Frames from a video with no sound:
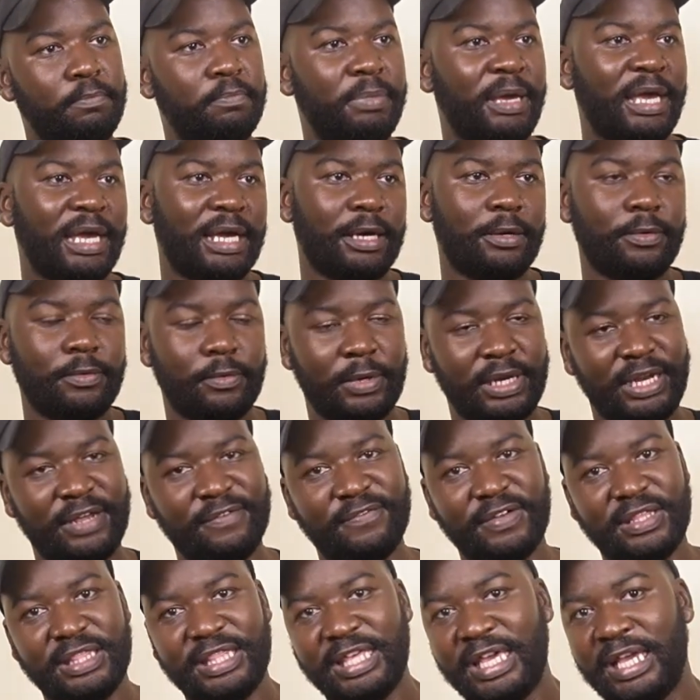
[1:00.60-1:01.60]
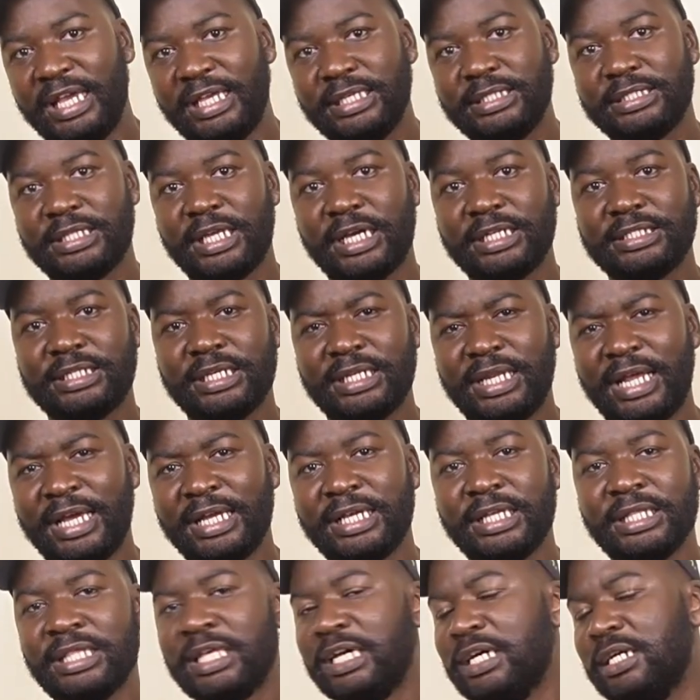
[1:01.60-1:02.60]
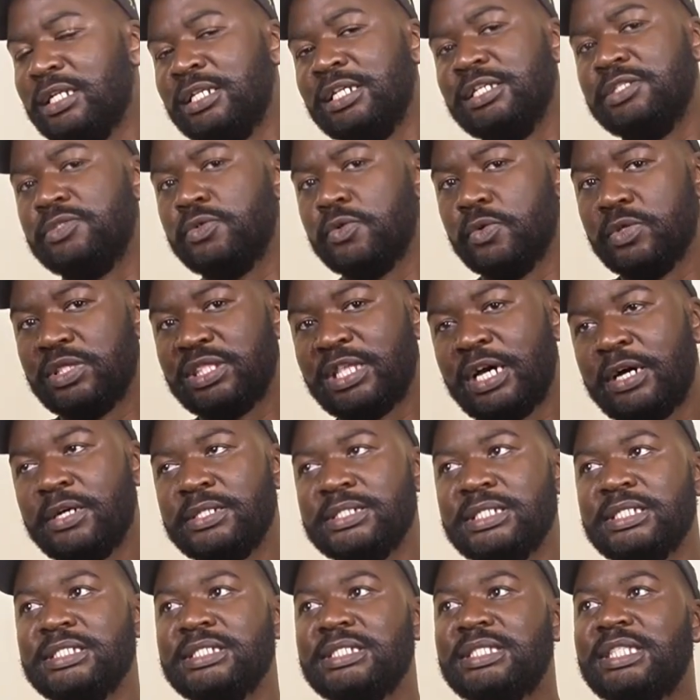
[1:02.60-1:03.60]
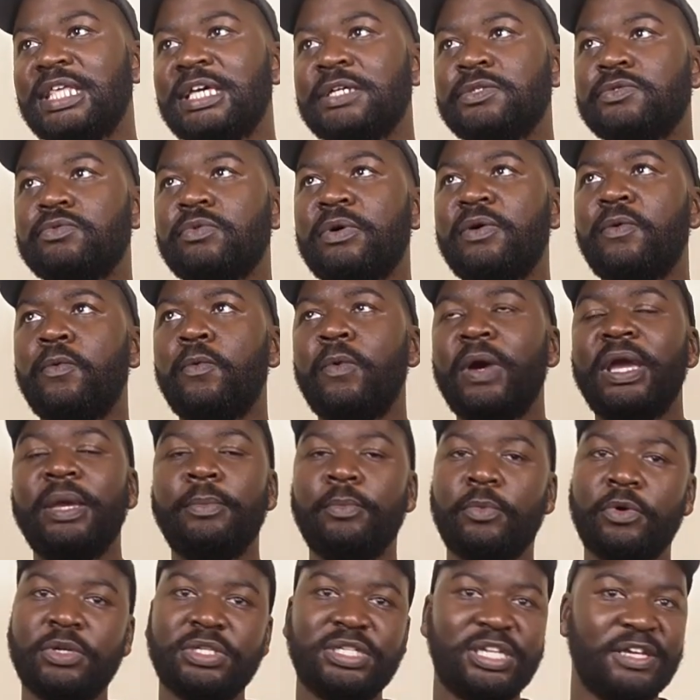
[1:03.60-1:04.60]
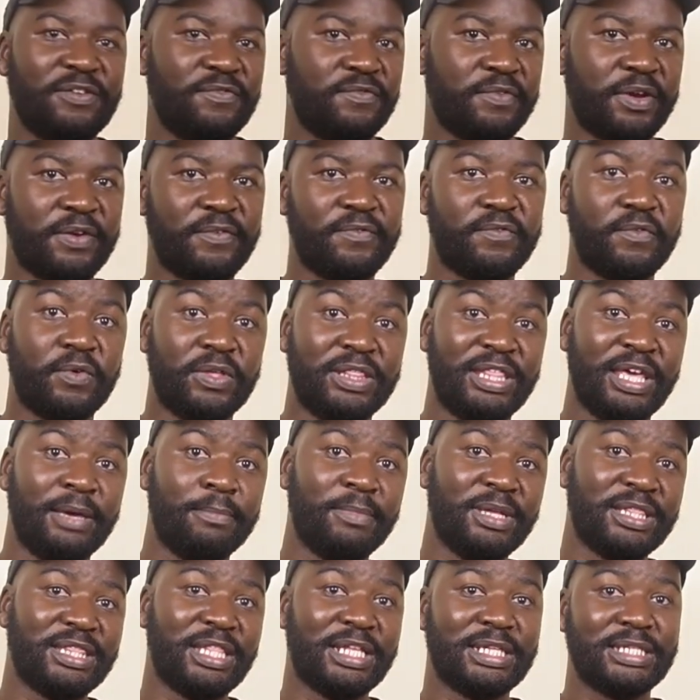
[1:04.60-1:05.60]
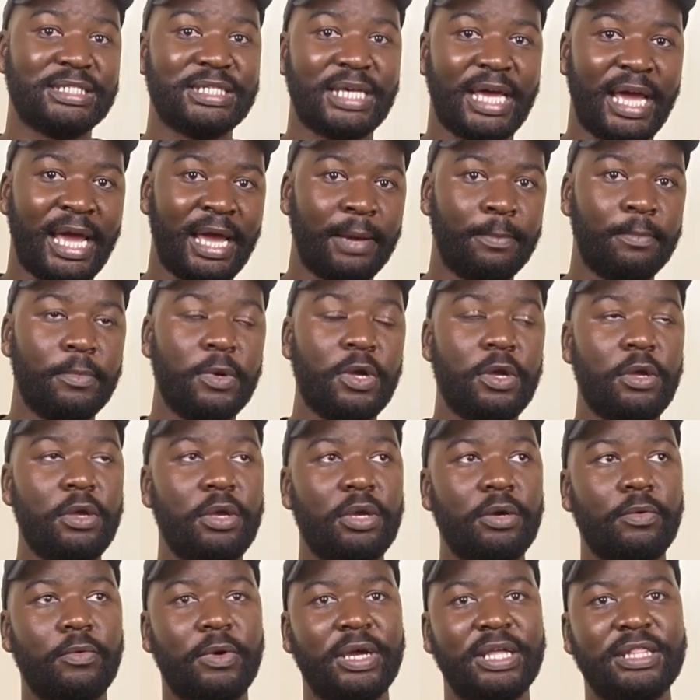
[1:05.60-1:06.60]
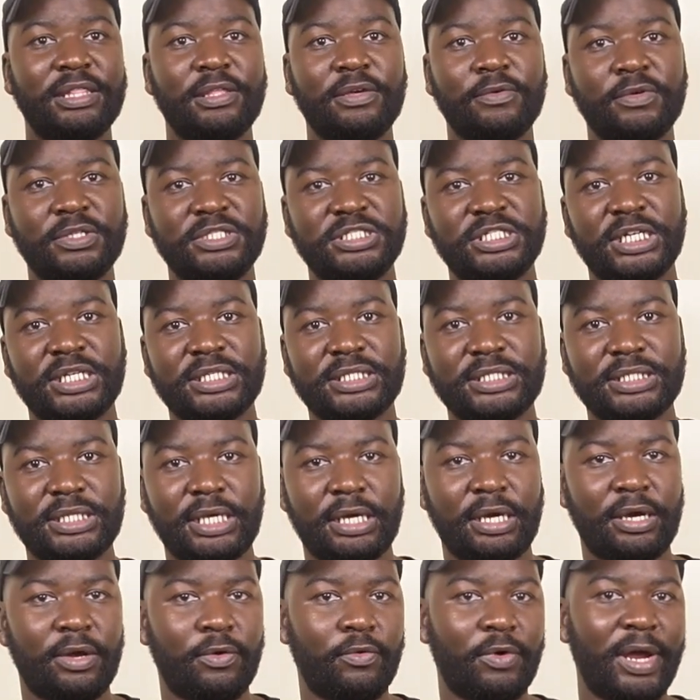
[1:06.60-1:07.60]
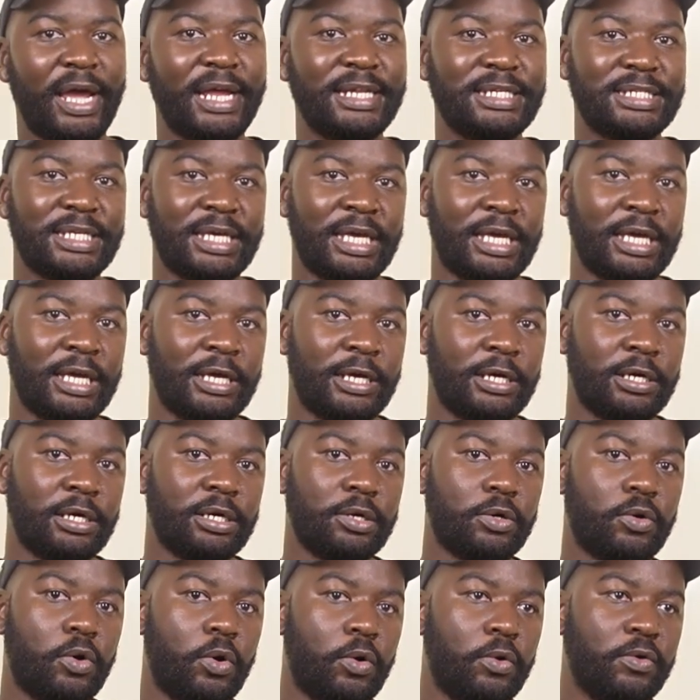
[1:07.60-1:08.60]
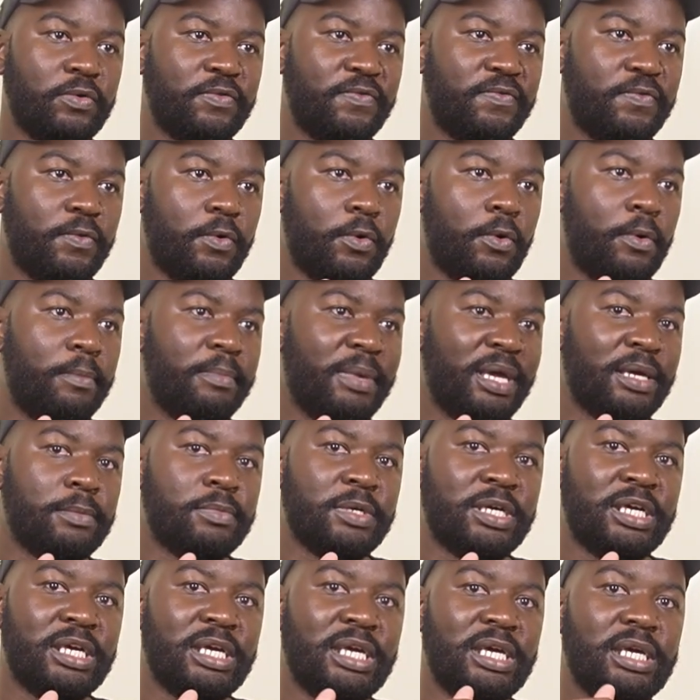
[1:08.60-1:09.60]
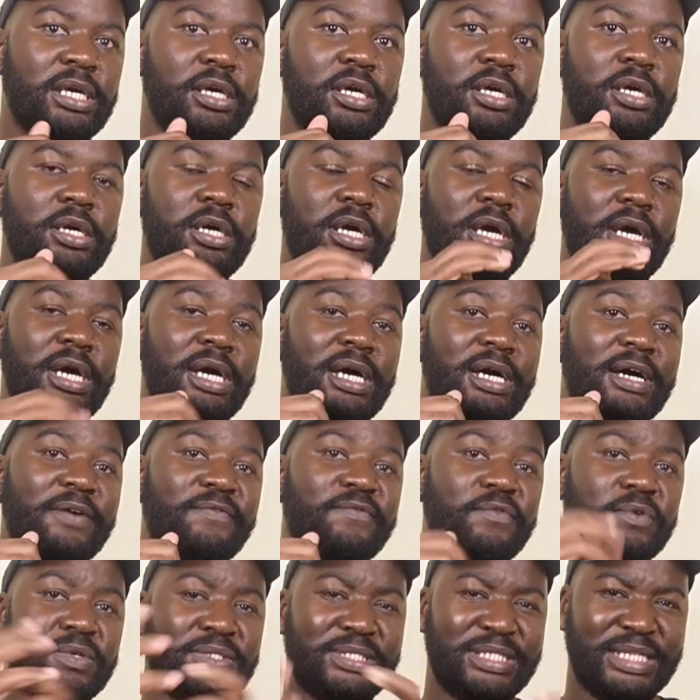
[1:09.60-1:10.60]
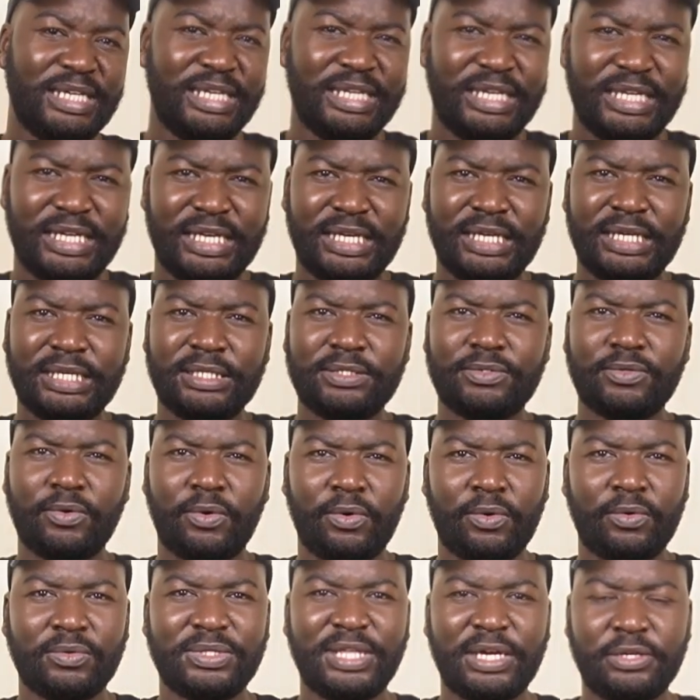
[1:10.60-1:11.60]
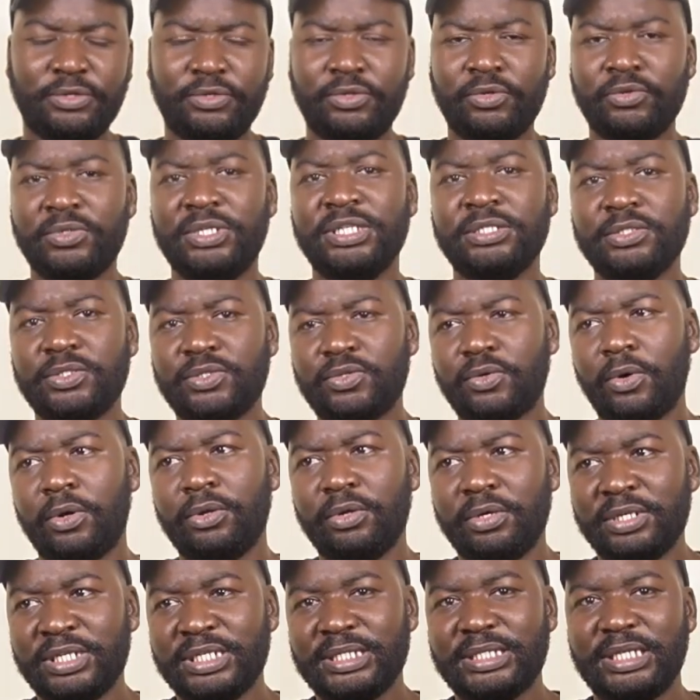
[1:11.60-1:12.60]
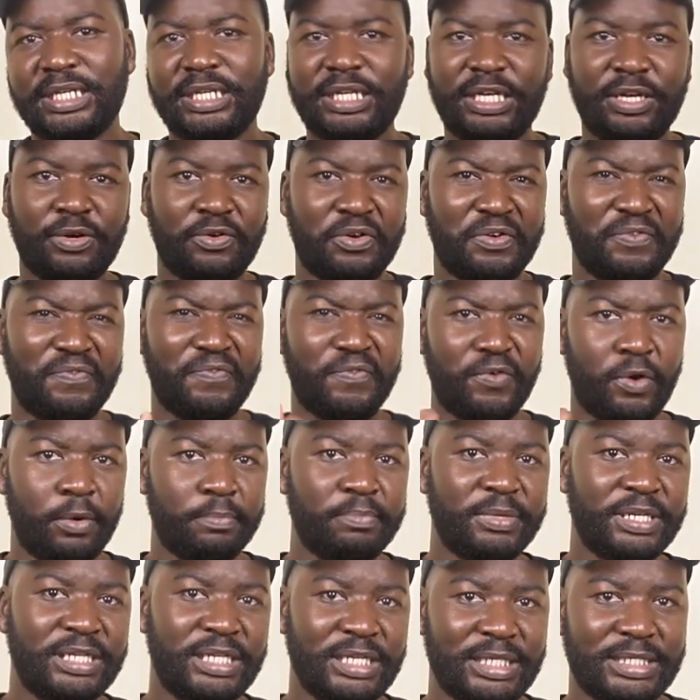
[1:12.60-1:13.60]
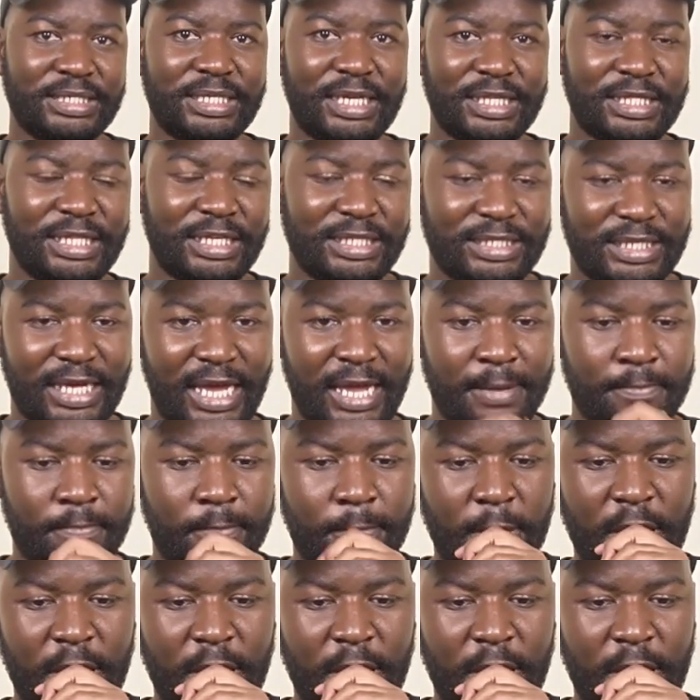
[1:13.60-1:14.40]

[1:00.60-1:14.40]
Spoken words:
back whenever they started, like in the early 2000s, things were way more different for them at the time, when they were just writing code for maybe for CDs or that you'd install on a CD or a floppy disk at the time.